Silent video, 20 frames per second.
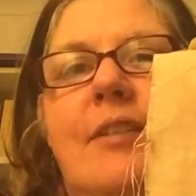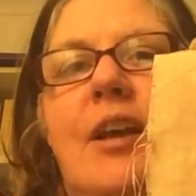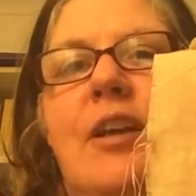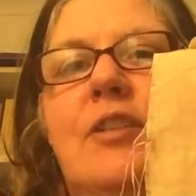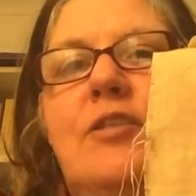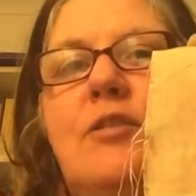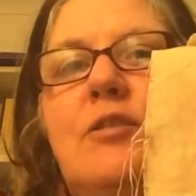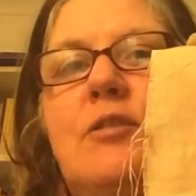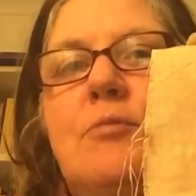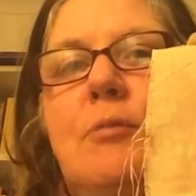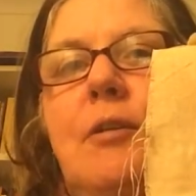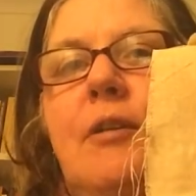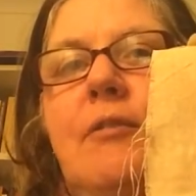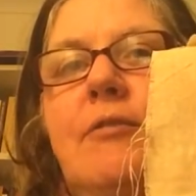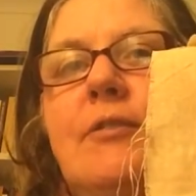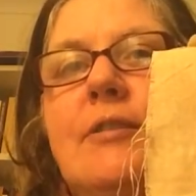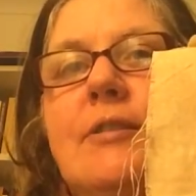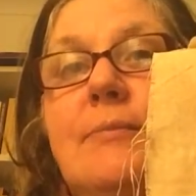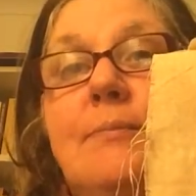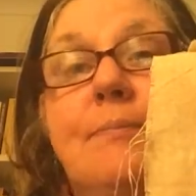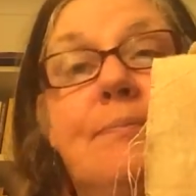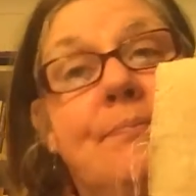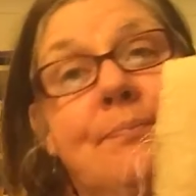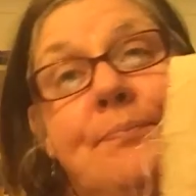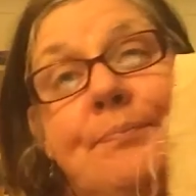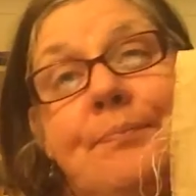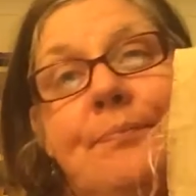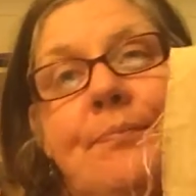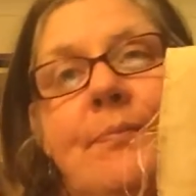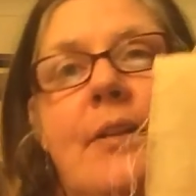a dog's breakfast.
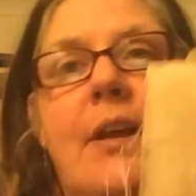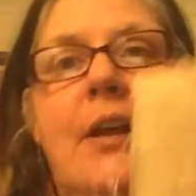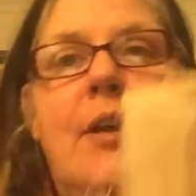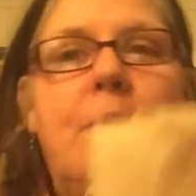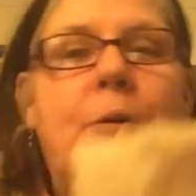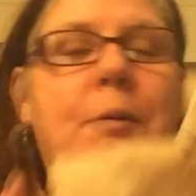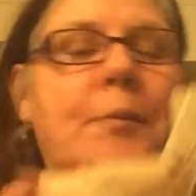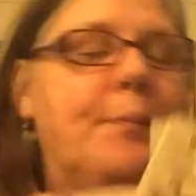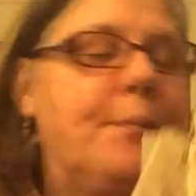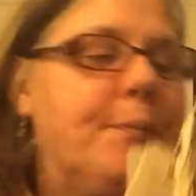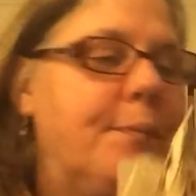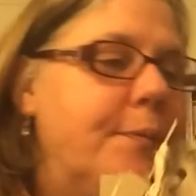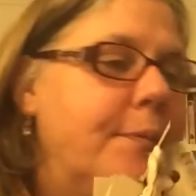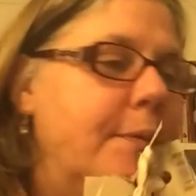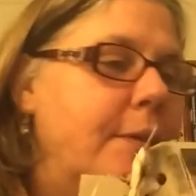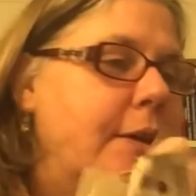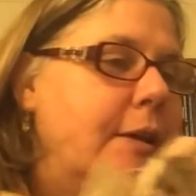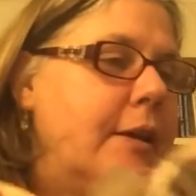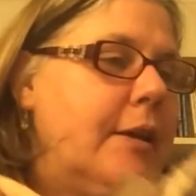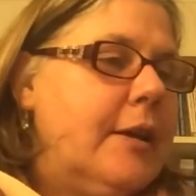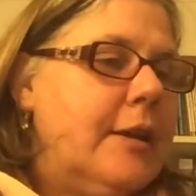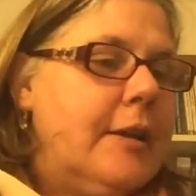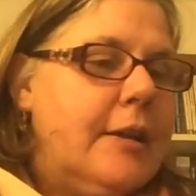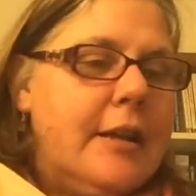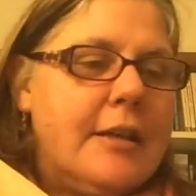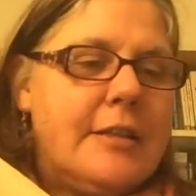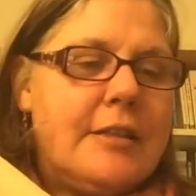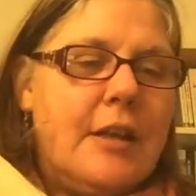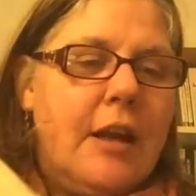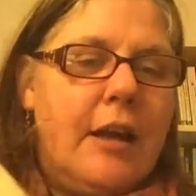Oh,
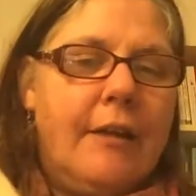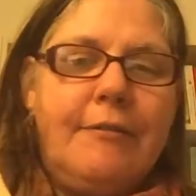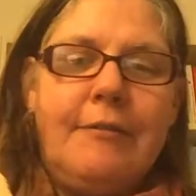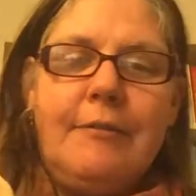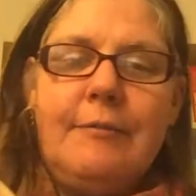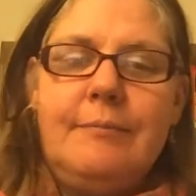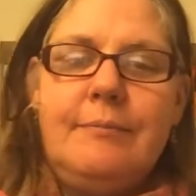that's life.